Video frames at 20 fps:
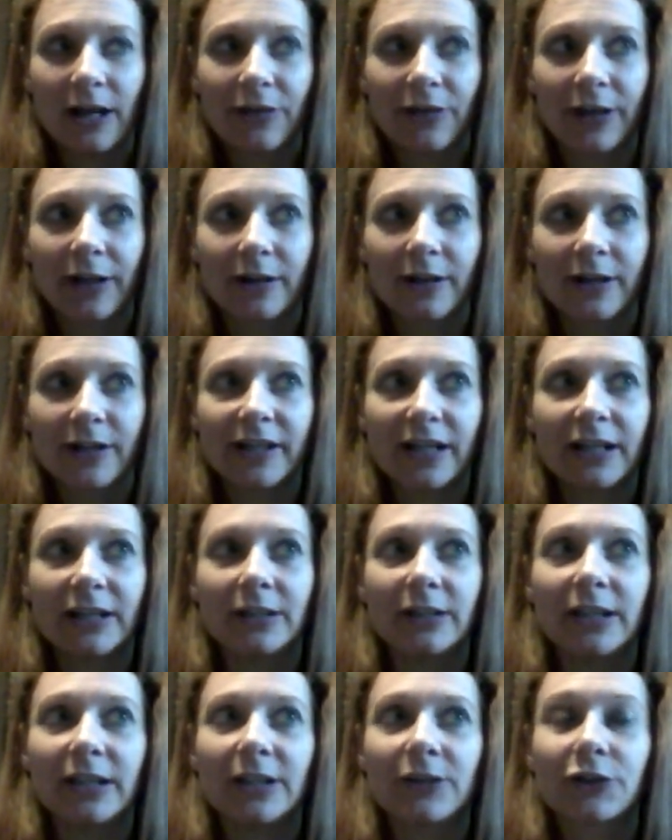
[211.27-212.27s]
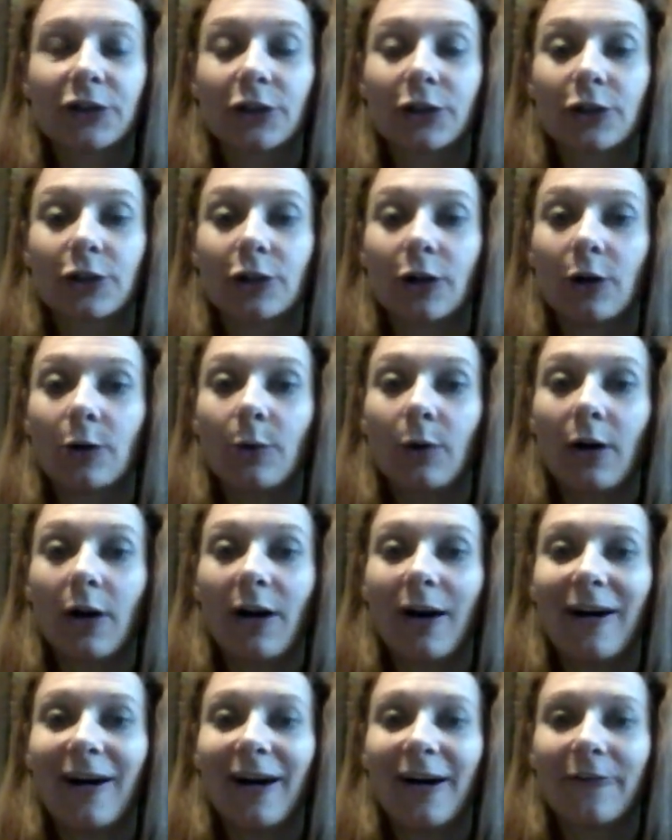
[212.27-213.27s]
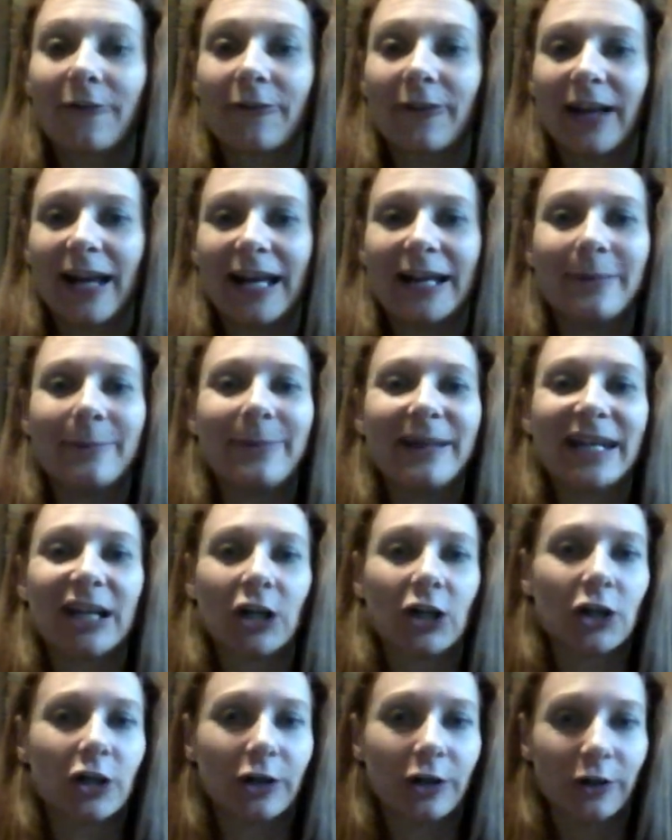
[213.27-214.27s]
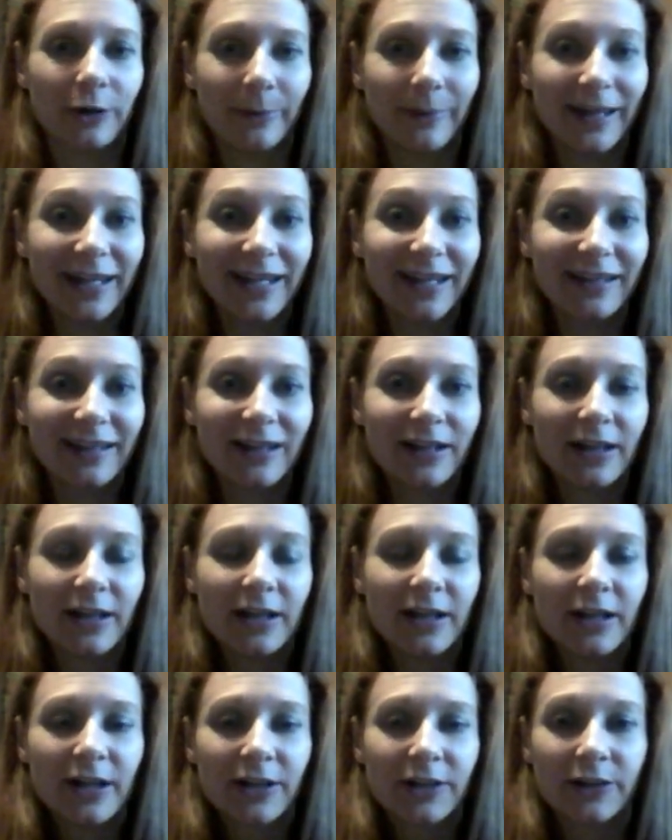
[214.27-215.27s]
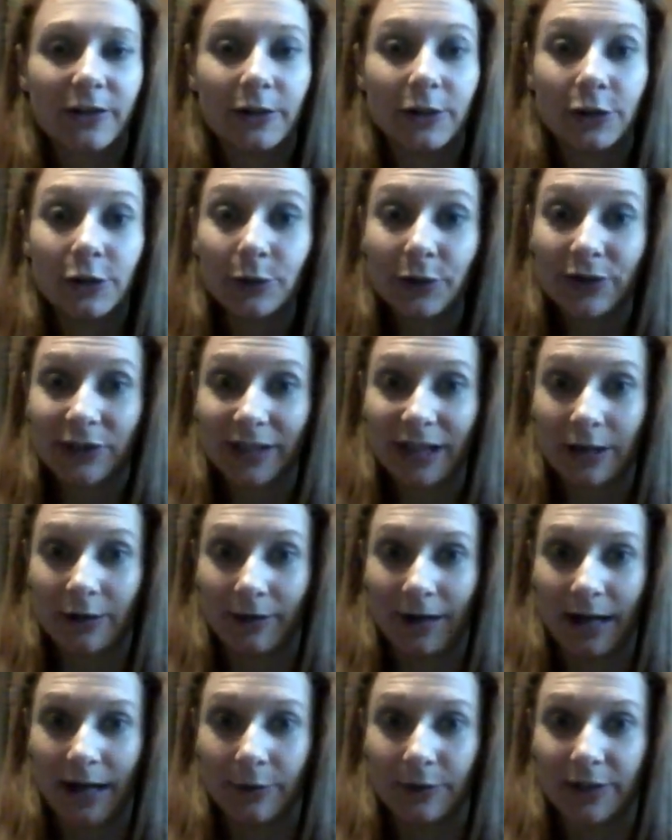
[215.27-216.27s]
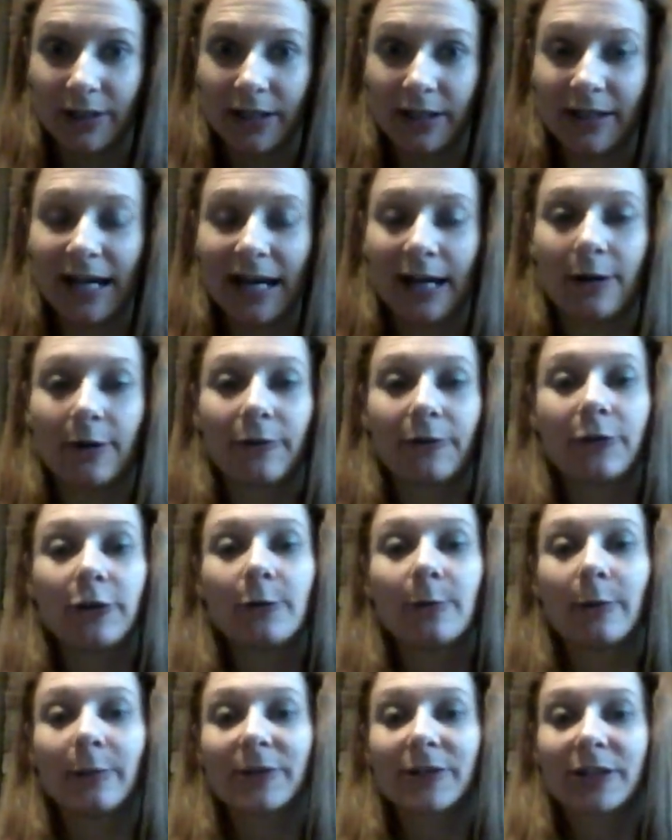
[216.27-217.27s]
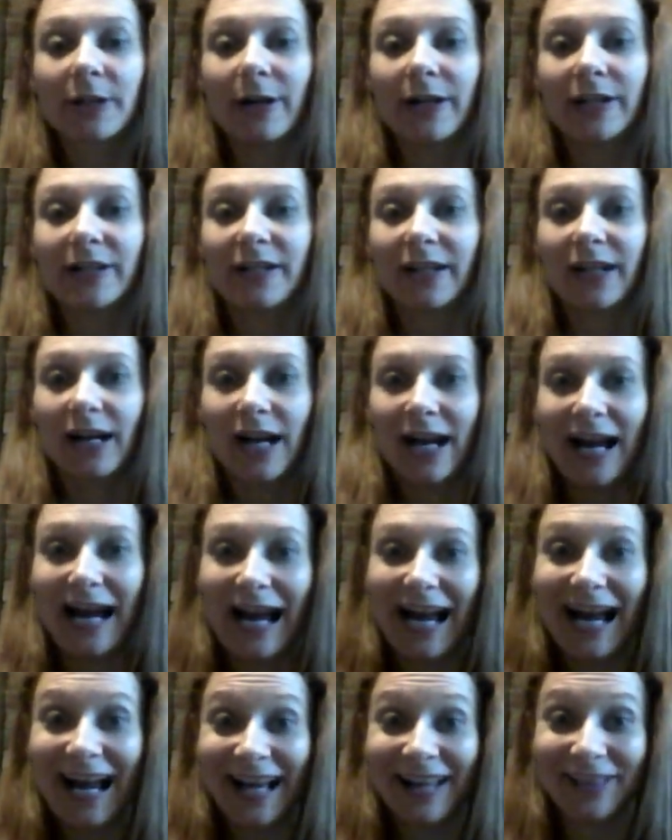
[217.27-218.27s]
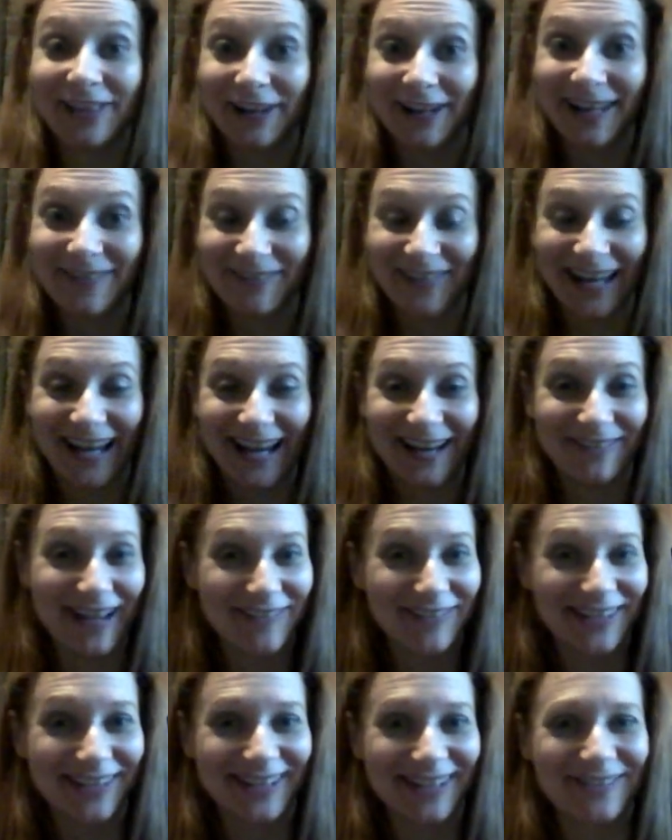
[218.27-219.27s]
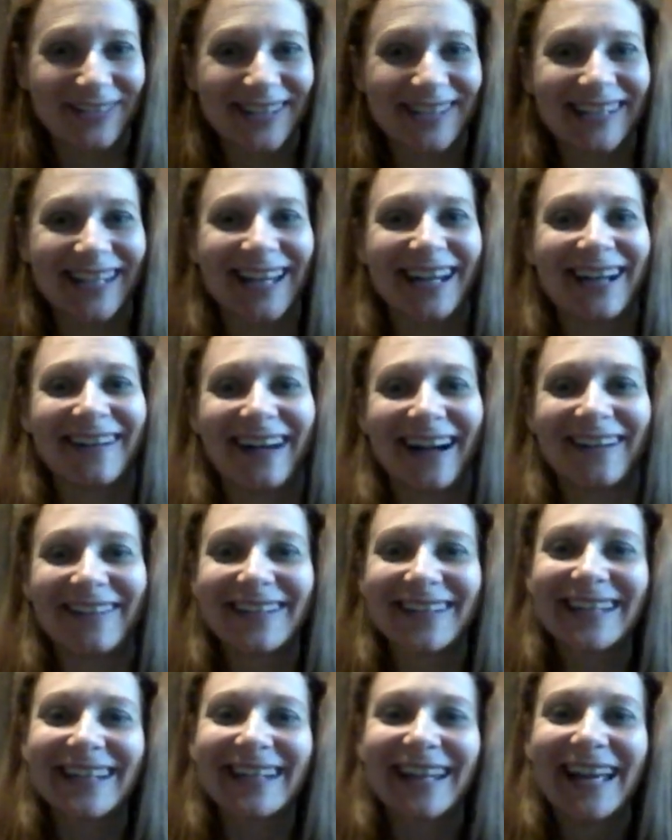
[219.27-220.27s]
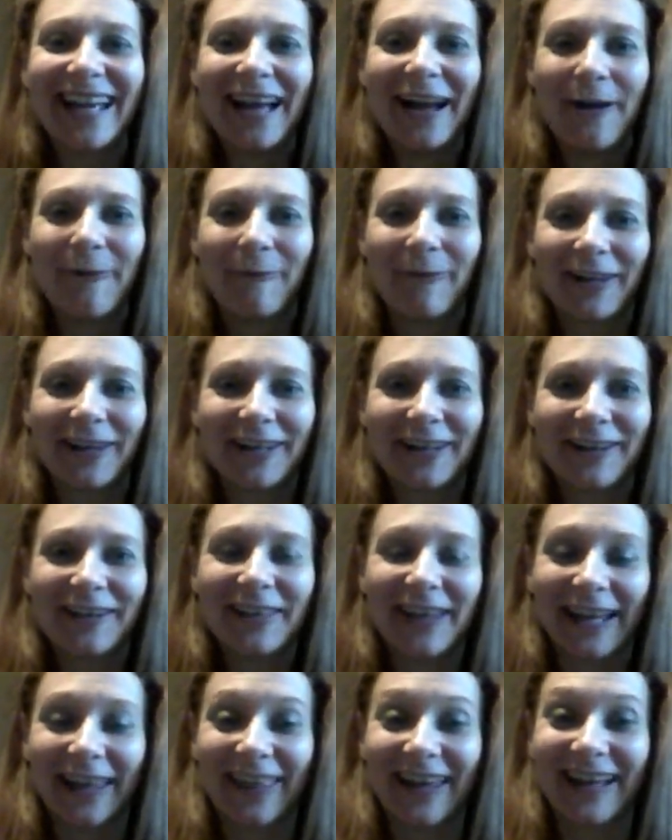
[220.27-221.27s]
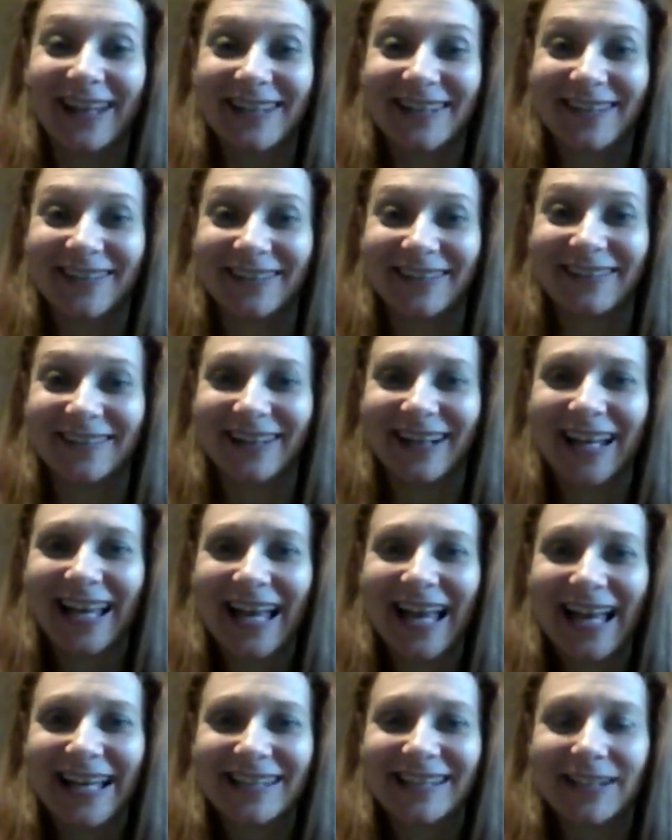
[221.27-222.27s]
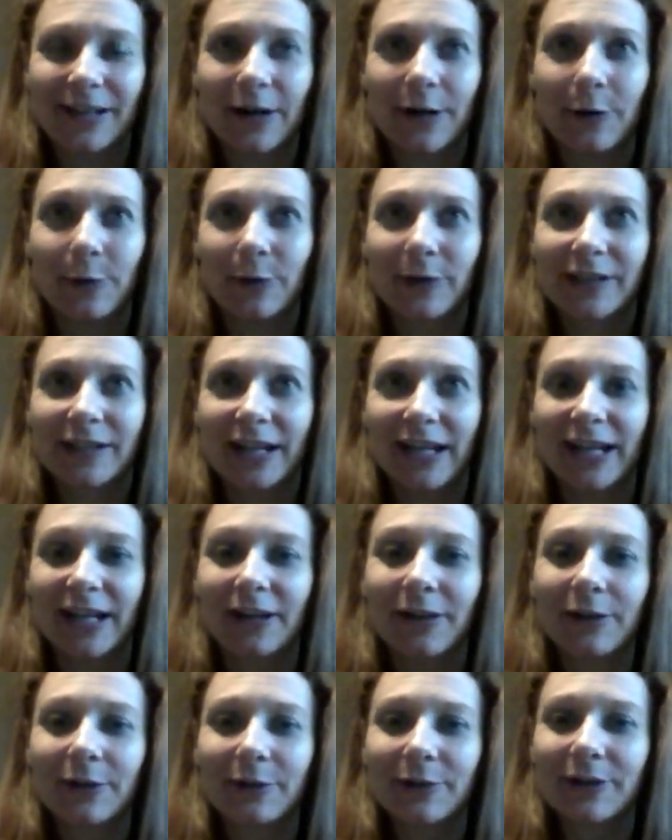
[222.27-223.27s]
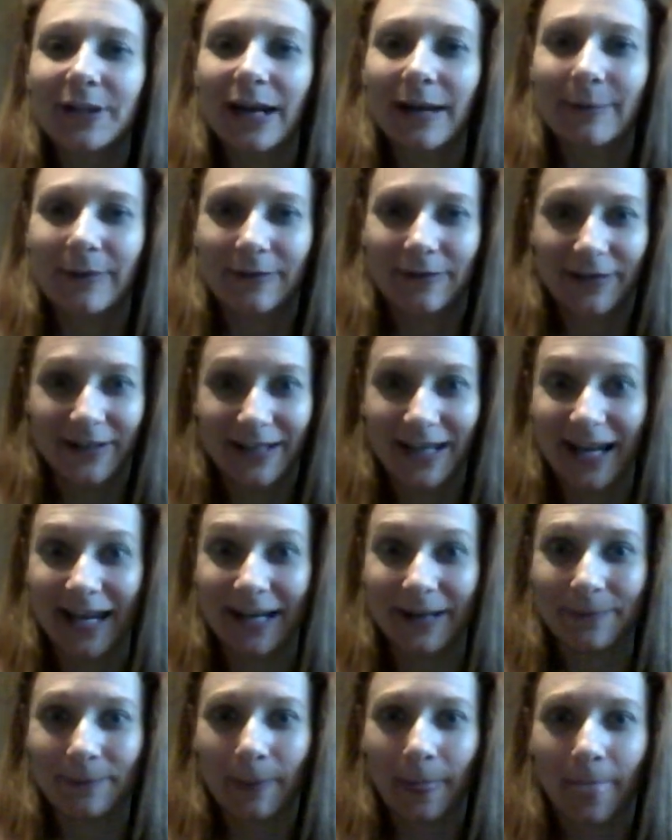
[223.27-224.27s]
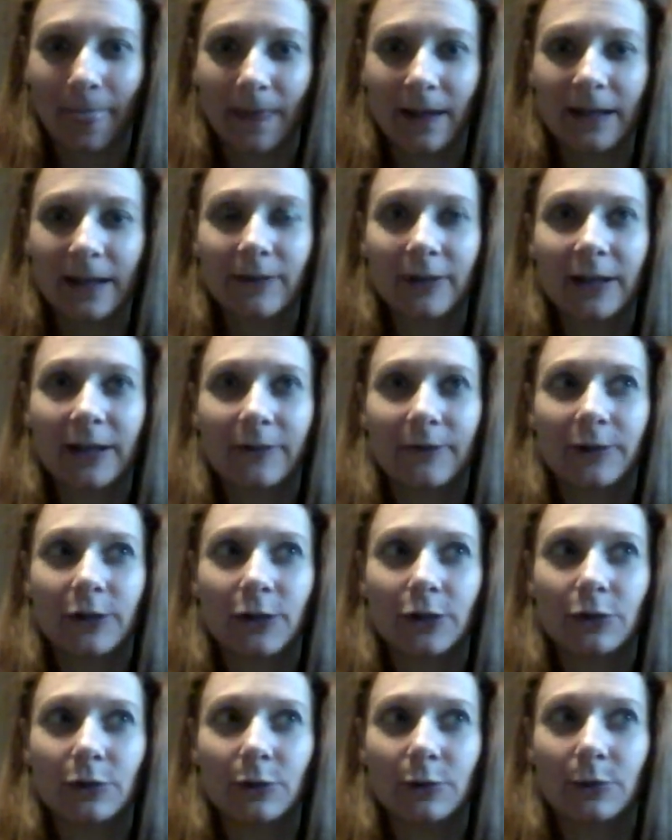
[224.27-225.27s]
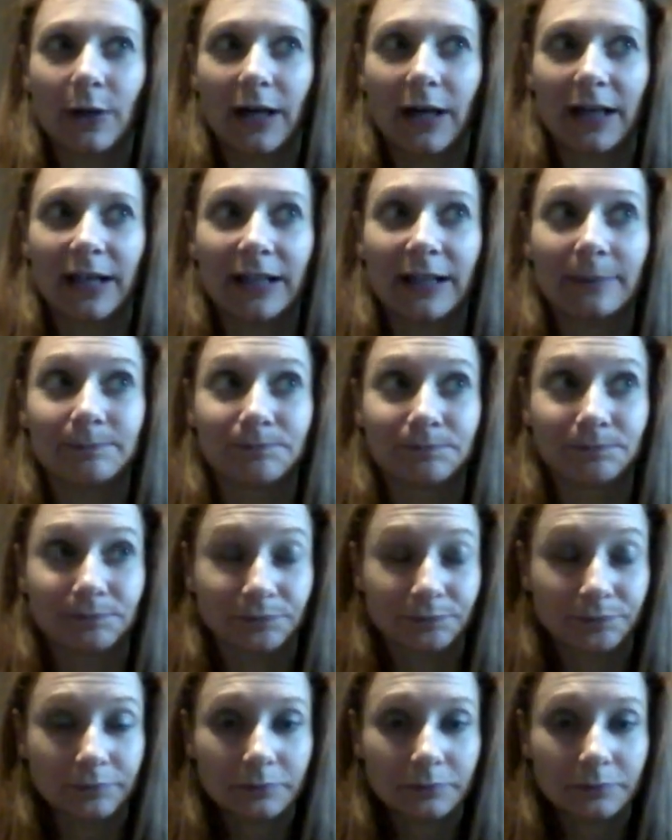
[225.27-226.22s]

There is a need to go off and be a hermit so that you stay grounded. Now, a few moments ago, I said, Ah, look at me, I'm having trouble staying grounded. Well, you're like that too. So take alone time every day, even if you, um,